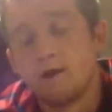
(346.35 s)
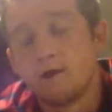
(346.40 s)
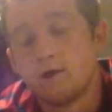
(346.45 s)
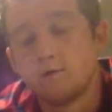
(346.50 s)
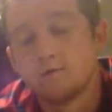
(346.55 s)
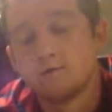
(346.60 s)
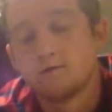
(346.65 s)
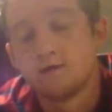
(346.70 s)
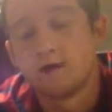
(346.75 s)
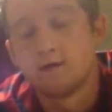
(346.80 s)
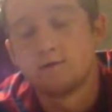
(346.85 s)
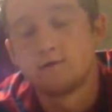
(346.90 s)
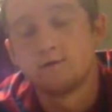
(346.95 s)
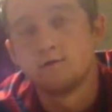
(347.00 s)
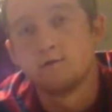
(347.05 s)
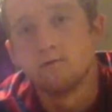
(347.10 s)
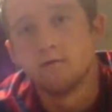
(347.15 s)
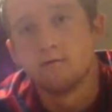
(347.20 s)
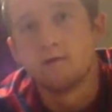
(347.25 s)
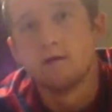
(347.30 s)
it comes down
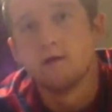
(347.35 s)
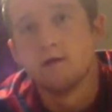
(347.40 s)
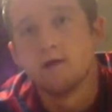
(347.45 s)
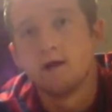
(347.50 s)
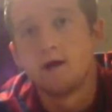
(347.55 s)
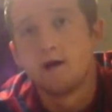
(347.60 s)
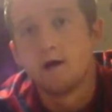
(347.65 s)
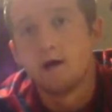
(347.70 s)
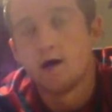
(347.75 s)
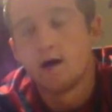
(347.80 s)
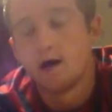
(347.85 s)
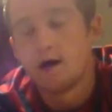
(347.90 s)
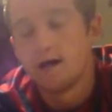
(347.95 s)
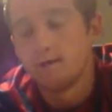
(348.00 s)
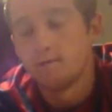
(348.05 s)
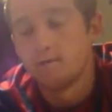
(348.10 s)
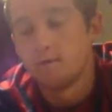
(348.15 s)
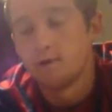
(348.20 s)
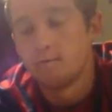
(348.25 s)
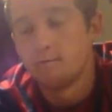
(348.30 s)
to the hard
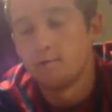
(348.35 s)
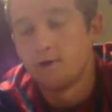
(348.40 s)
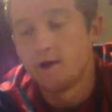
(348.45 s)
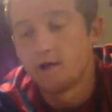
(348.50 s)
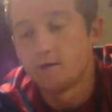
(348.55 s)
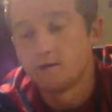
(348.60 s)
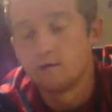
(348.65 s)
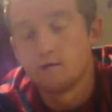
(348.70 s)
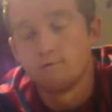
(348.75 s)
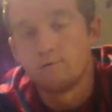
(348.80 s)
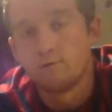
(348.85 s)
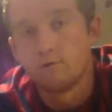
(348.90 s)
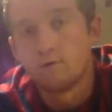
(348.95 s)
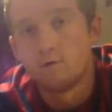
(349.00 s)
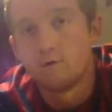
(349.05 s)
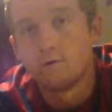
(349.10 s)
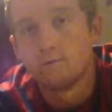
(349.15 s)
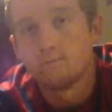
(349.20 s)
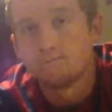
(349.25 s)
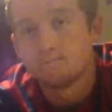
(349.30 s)
impact on the
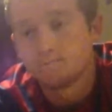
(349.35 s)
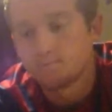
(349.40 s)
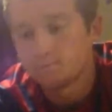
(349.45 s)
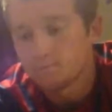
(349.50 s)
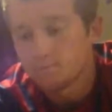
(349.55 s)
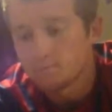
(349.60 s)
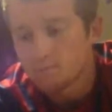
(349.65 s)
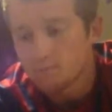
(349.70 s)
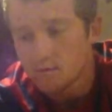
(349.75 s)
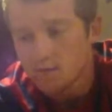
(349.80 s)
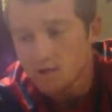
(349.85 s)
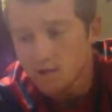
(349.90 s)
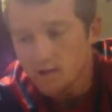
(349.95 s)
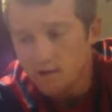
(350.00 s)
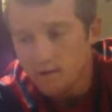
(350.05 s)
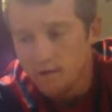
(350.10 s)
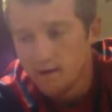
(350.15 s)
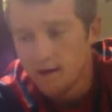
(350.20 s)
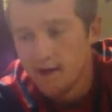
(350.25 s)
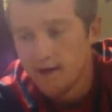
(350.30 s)
floor.
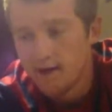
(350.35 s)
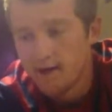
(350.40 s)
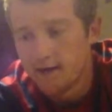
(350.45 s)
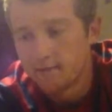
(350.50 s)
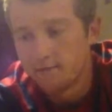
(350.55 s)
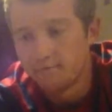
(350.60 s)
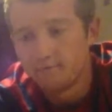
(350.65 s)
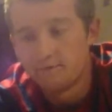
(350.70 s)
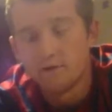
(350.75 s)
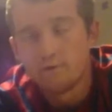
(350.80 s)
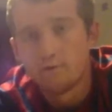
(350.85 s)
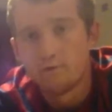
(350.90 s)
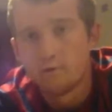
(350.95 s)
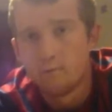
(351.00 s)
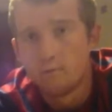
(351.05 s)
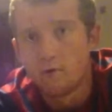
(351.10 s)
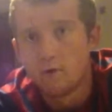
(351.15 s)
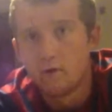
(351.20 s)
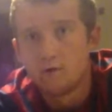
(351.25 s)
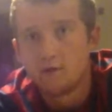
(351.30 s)
The feel for the
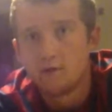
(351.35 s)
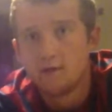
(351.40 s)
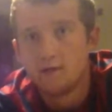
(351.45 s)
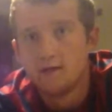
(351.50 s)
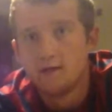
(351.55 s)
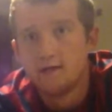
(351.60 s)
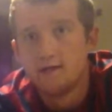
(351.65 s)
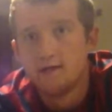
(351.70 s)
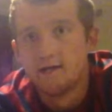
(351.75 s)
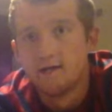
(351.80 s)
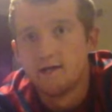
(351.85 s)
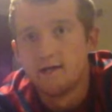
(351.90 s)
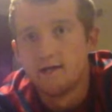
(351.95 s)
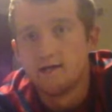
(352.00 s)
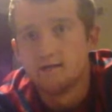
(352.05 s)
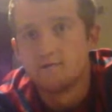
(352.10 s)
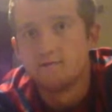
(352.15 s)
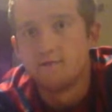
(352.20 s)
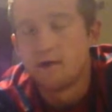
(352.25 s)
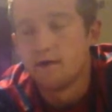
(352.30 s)
ball
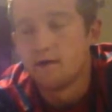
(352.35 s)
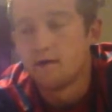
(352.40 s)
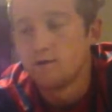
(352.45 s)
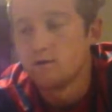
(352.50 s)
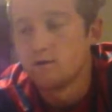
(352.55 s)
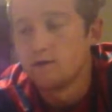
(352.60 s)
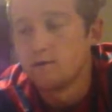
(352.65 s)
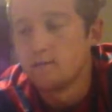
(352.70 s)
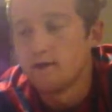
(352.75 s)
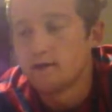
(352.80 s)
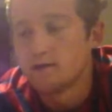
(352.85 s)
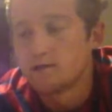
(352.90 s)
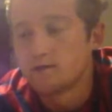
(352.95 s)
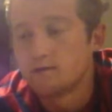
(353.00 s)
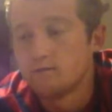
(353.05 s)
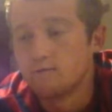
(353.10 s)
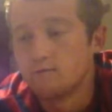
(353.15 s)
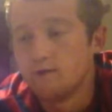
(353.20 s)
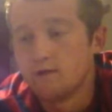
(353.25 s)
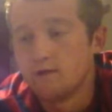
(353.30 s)
is very good. It makes
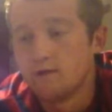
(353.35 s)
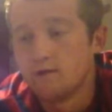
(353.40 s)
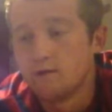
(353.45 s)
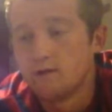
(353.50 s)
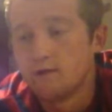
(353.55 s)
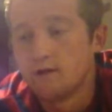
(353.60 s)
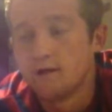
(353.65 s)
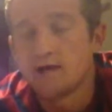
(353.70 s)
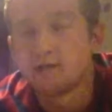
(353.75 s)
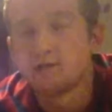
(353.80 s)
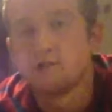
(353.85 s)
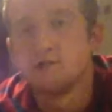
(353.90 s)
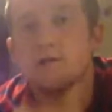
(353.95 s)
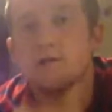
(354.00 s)
really good connection.